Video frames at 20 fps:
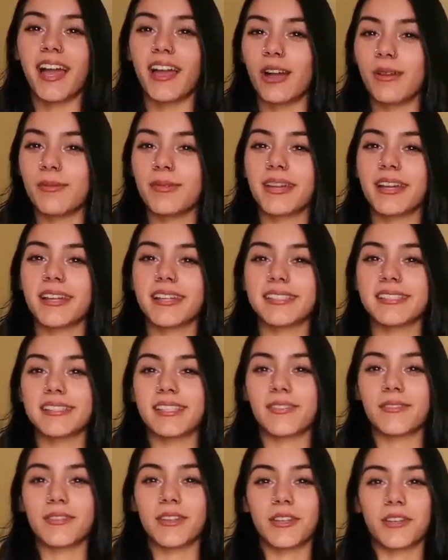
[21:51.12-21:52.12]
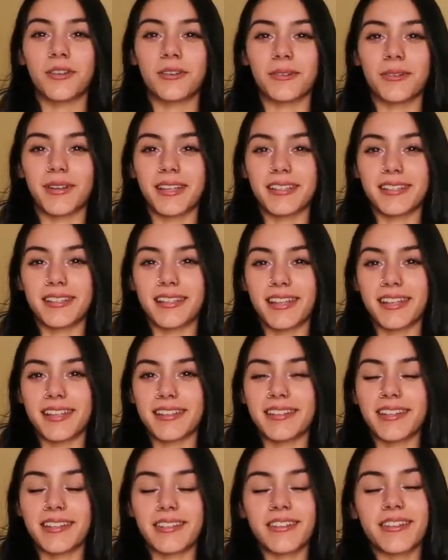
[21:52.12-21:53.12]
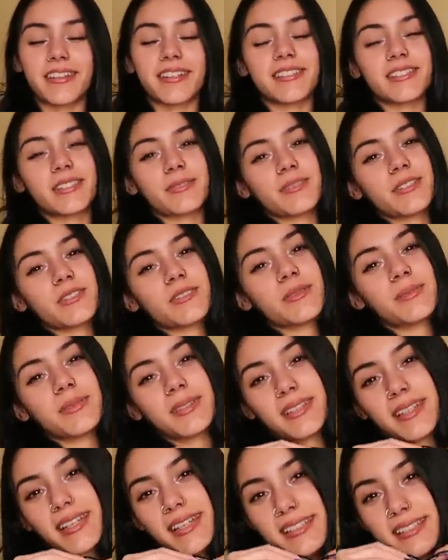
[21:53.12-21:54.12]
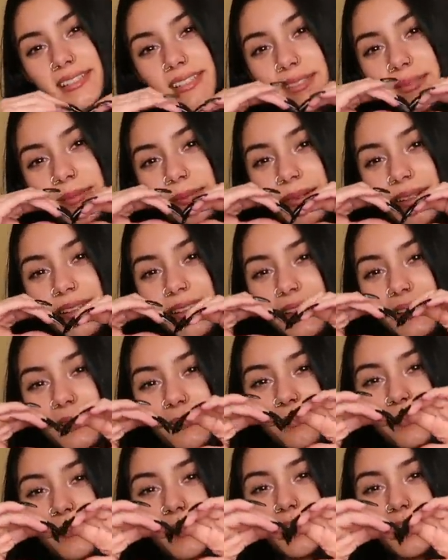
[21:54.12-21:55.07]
I hope you guys have a great day. Thank you guys so much for being nice to me.